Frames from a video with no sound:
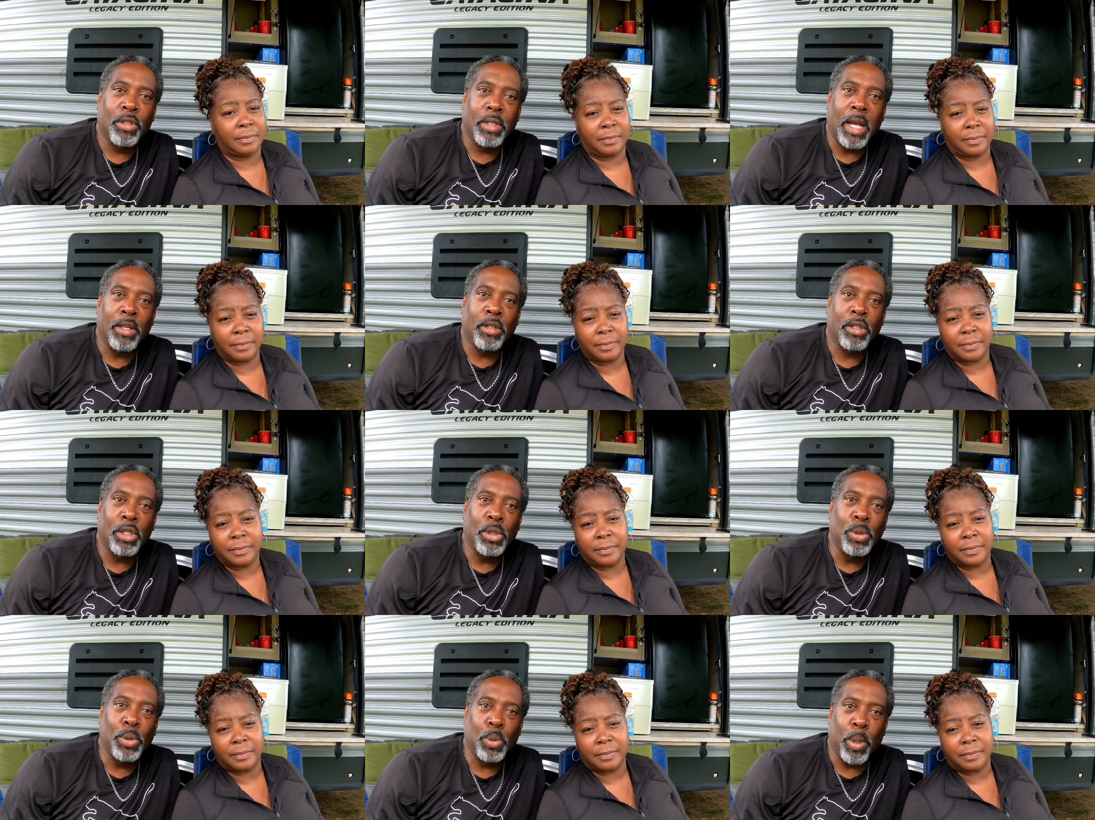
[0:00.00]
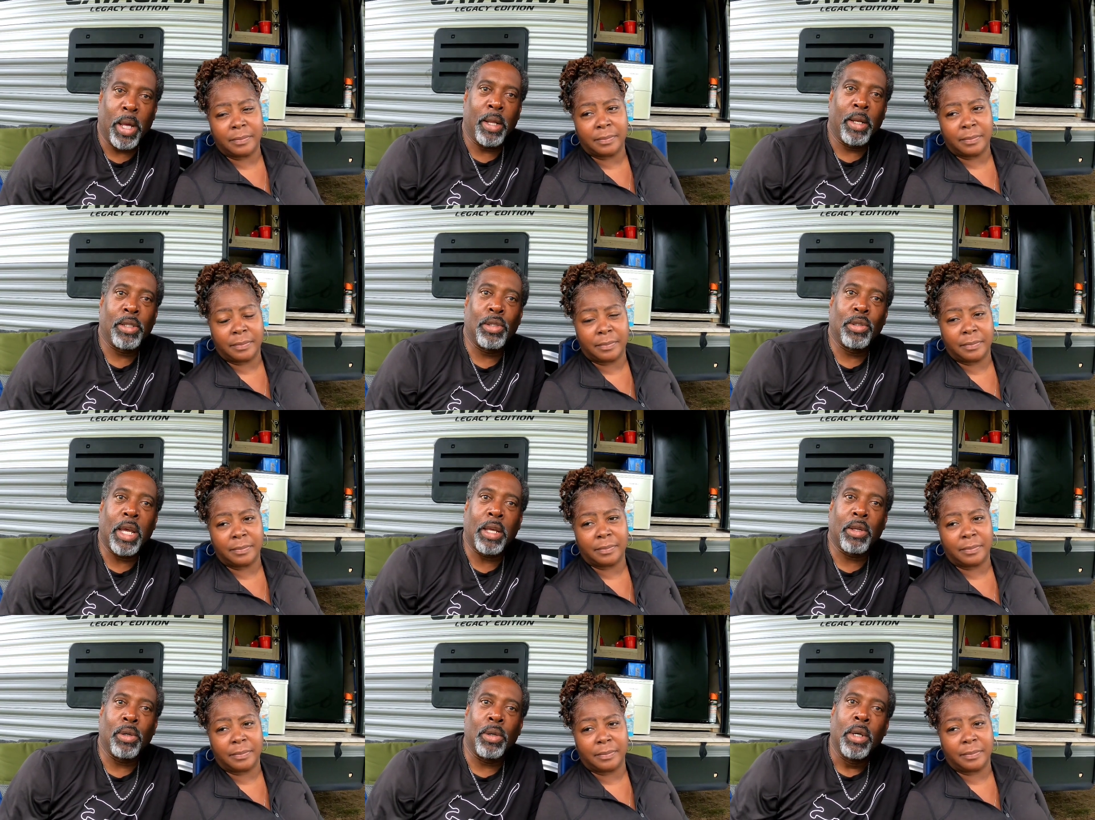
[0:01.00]
Speaker 1: you, now your shoes wet unless you
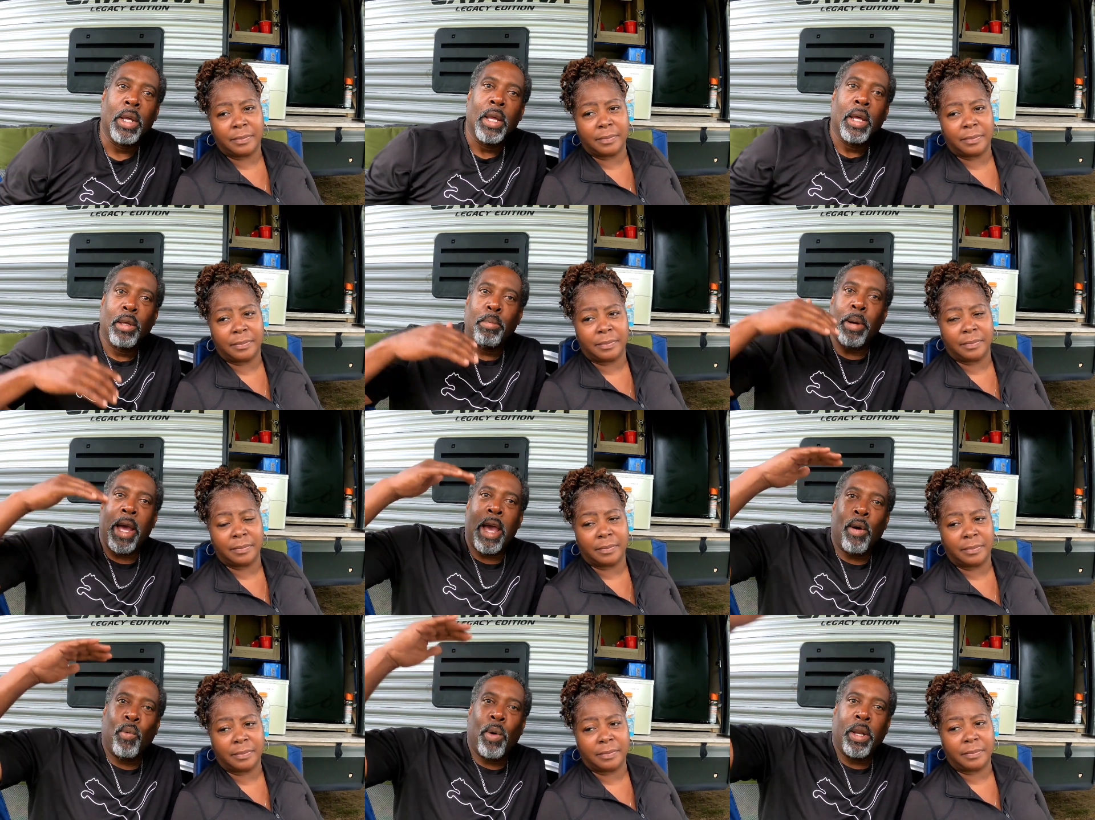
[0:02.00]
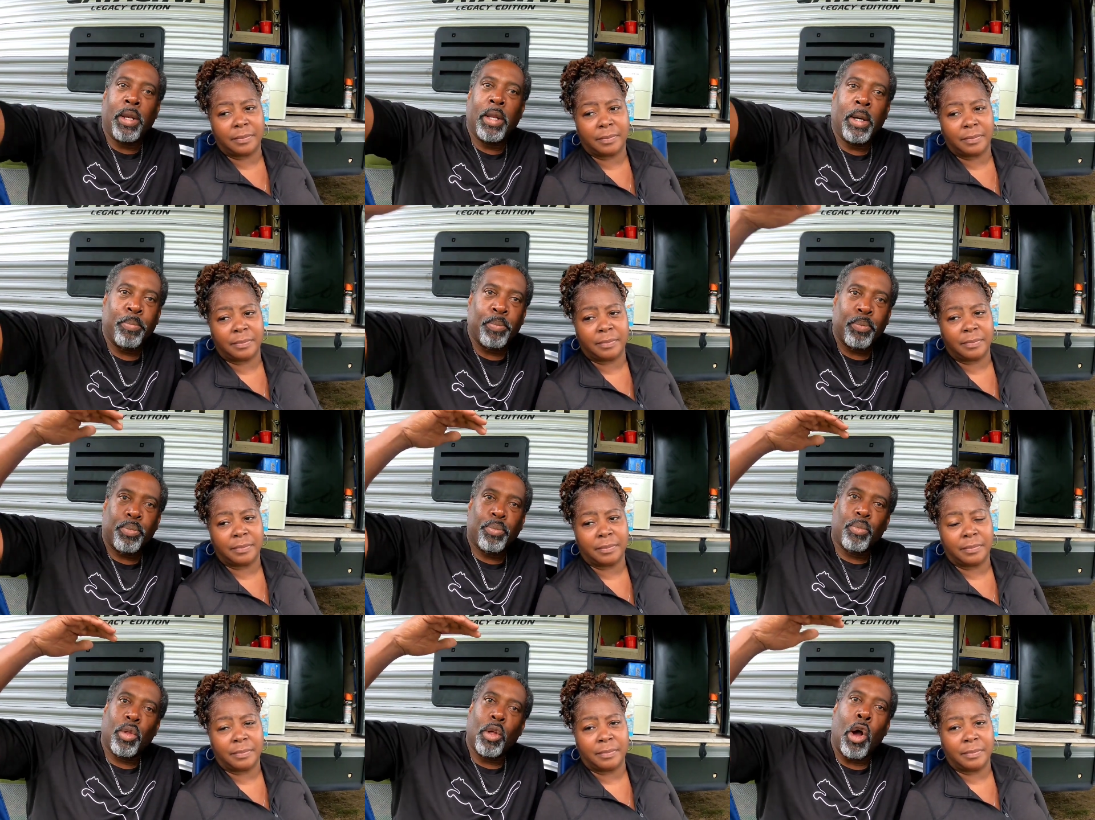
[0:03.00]
take your, you might have one um,
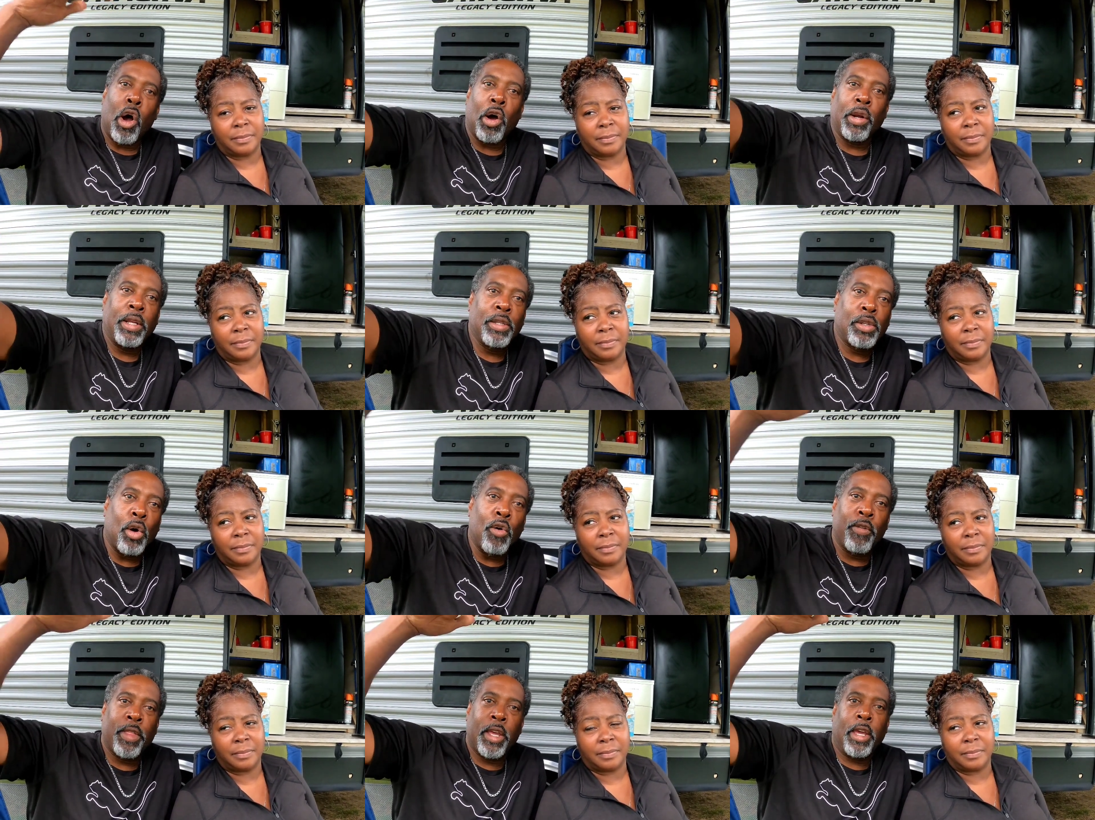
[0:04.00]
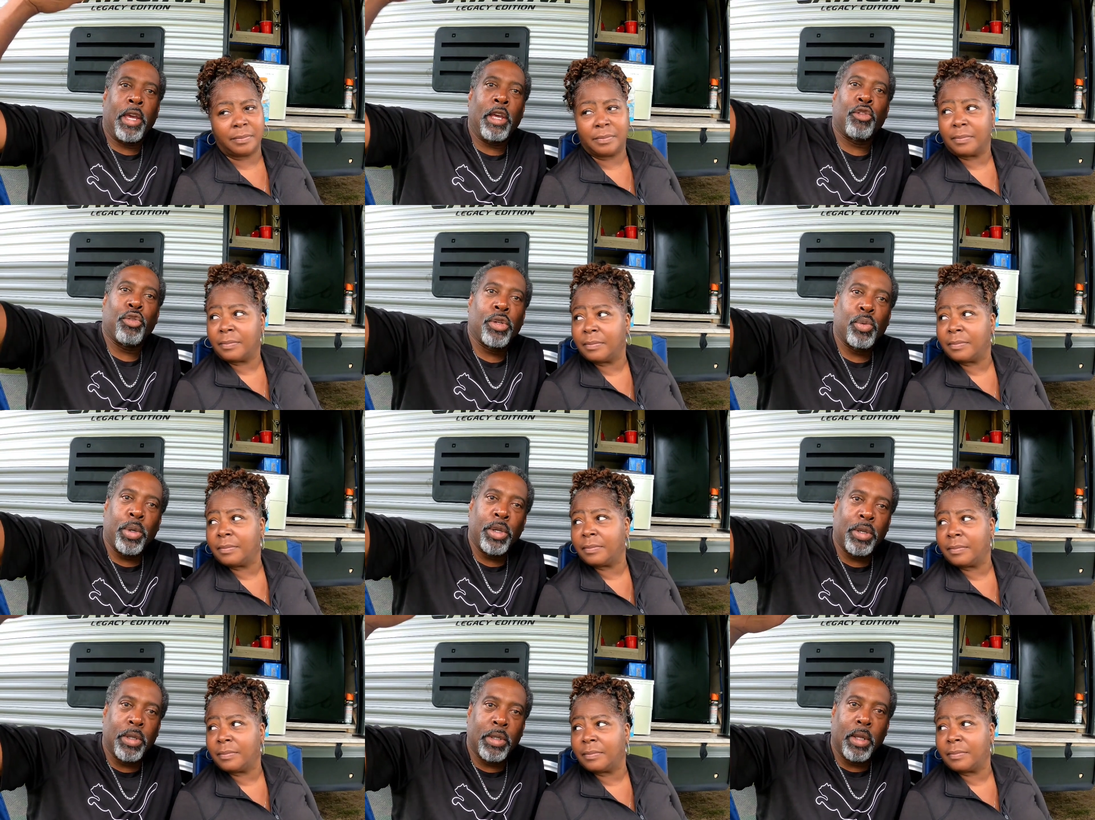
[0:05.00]
awnings over the entrance where
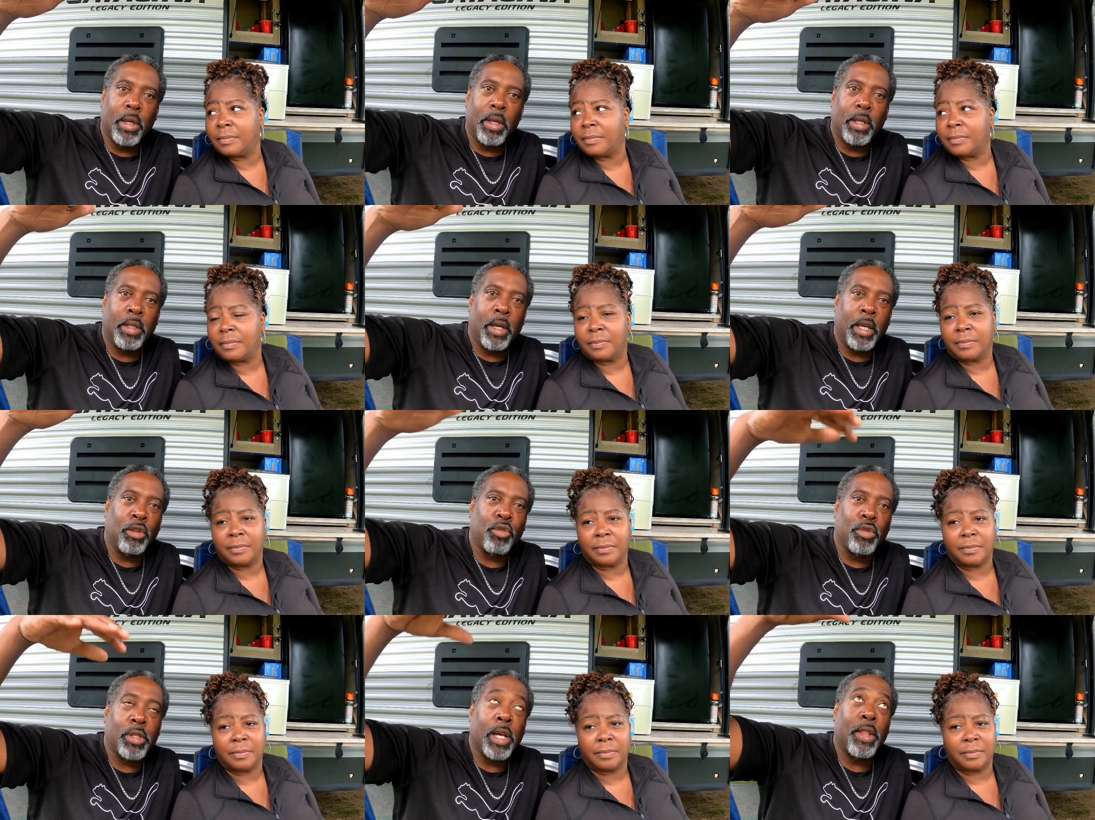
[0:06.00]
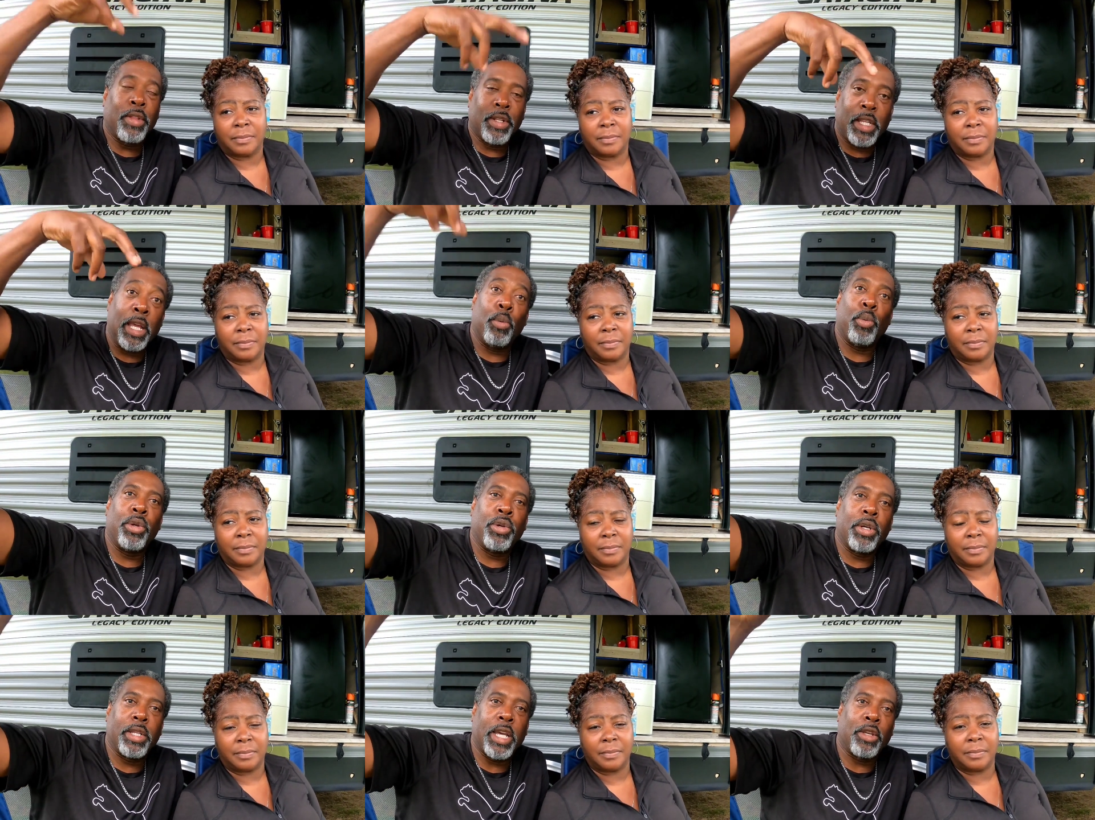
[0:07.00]
you can the entrance of the tent where you
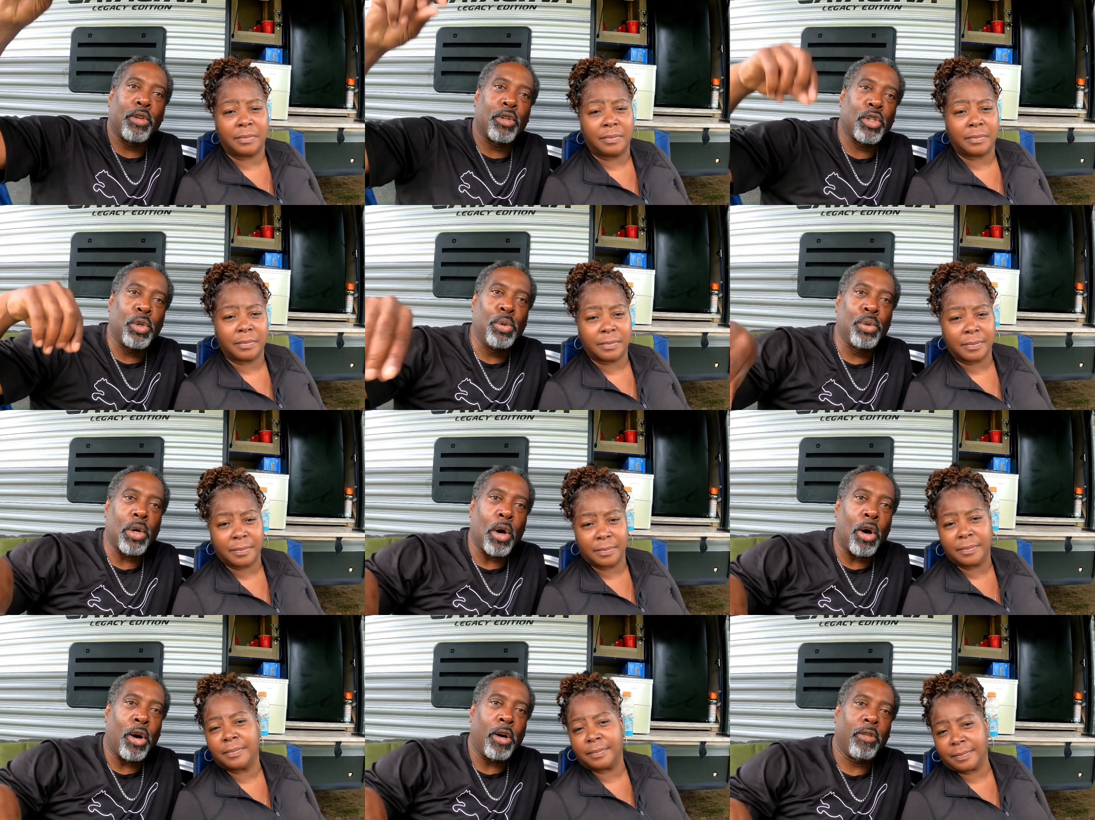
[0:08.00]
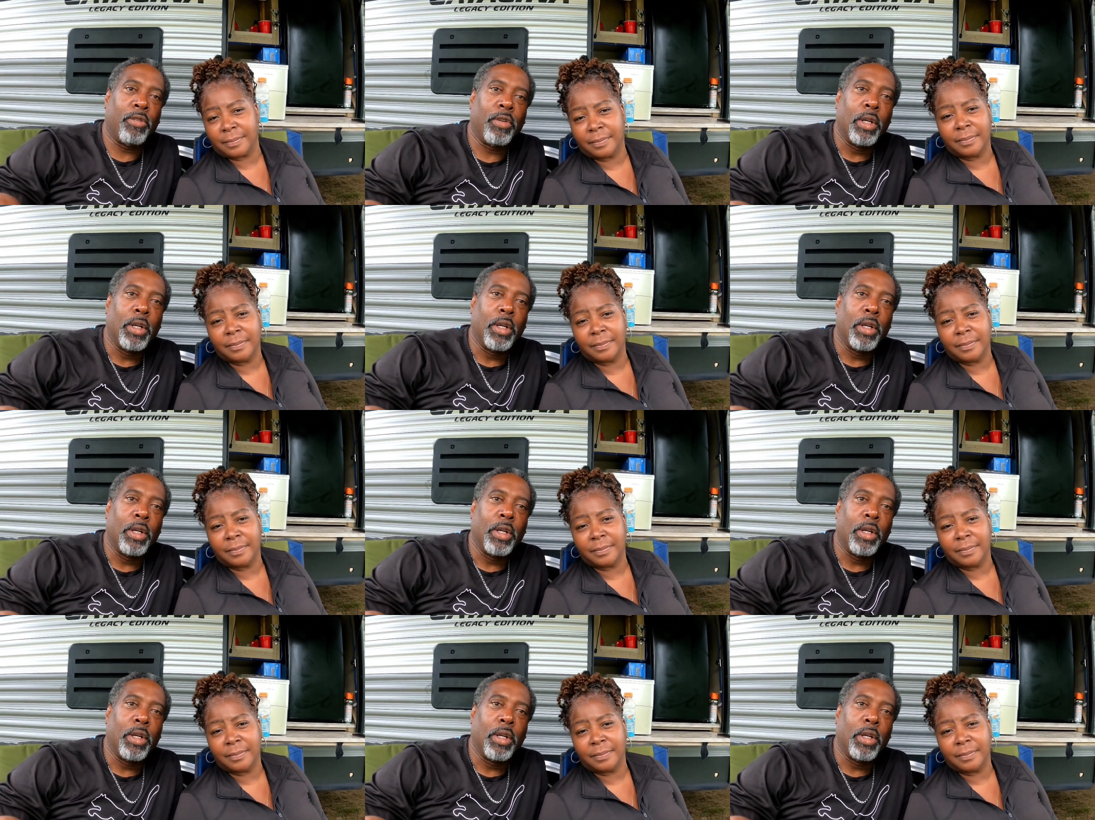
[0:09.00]
can take your shoes off